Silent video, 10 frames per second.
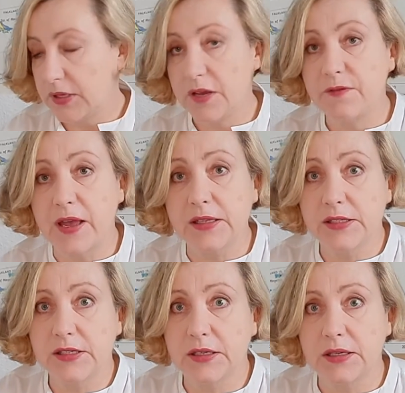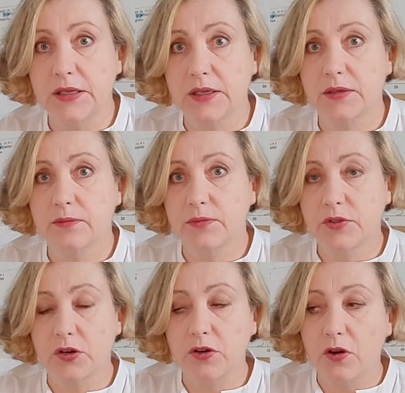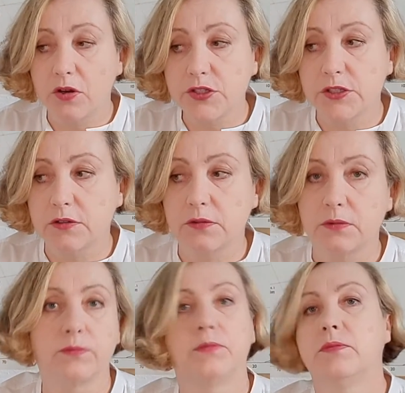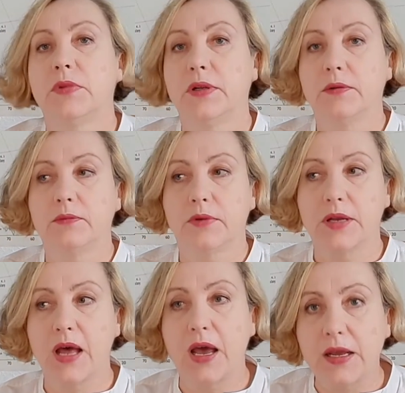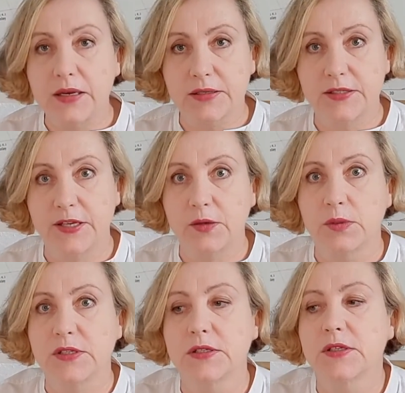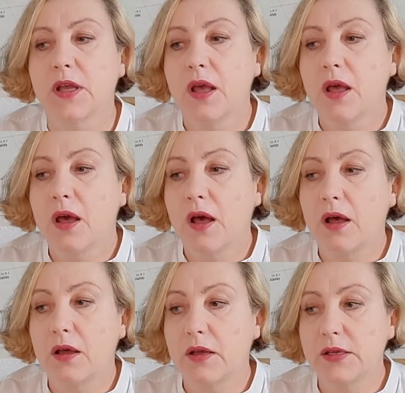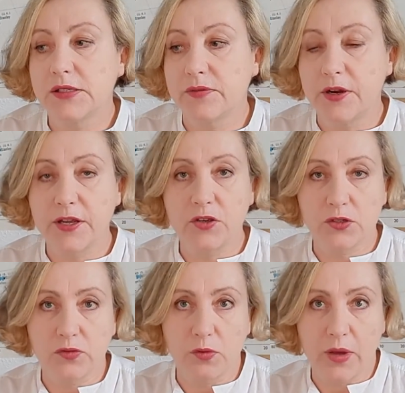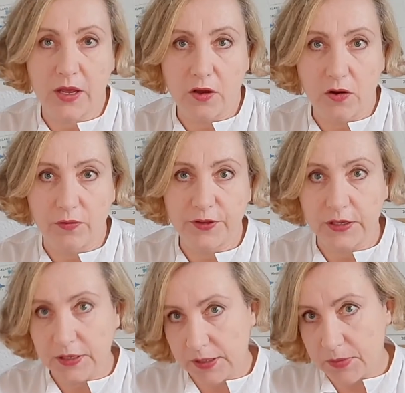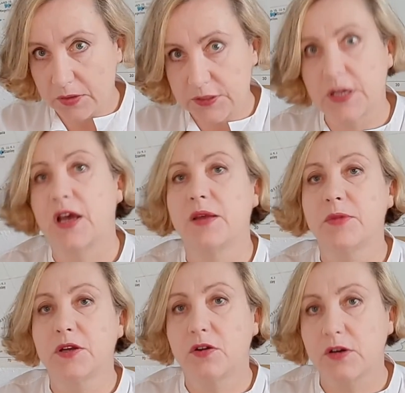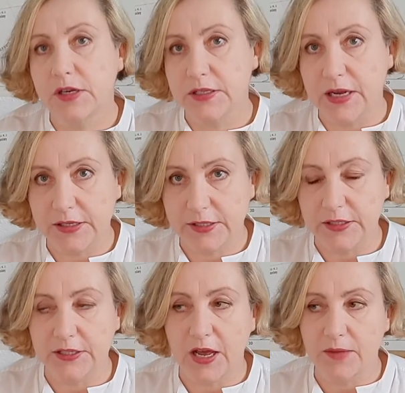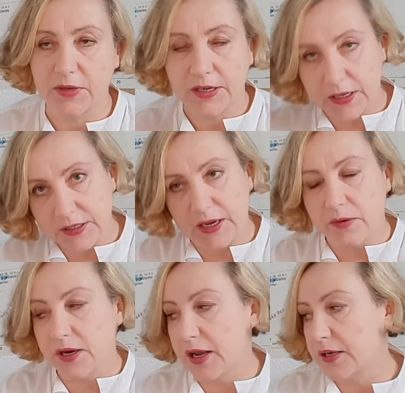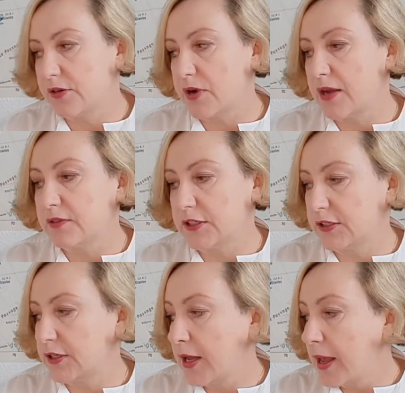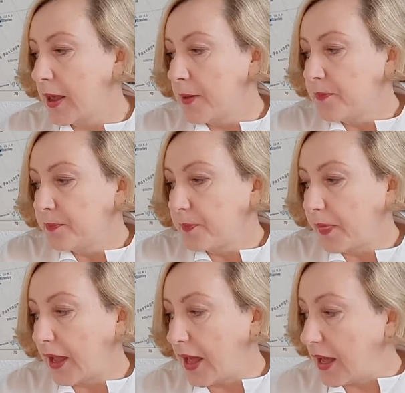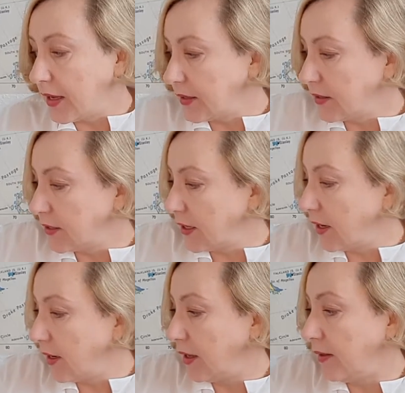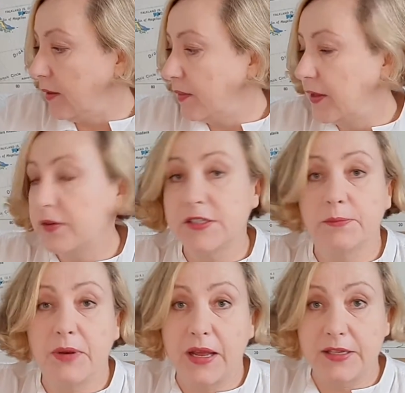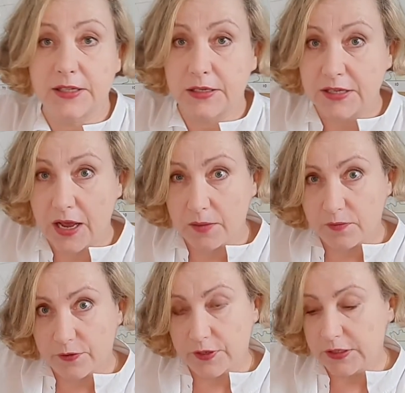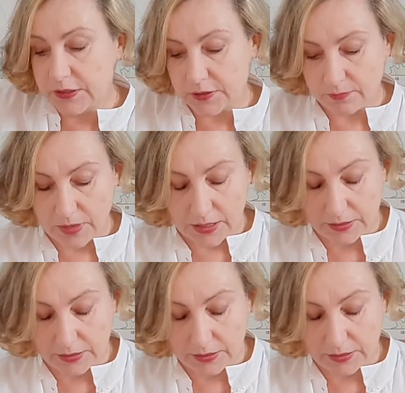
events in a chronological line sequence is a very useful way of thinking about time and organizing time and getting our head around it. And there is a place and time for it, I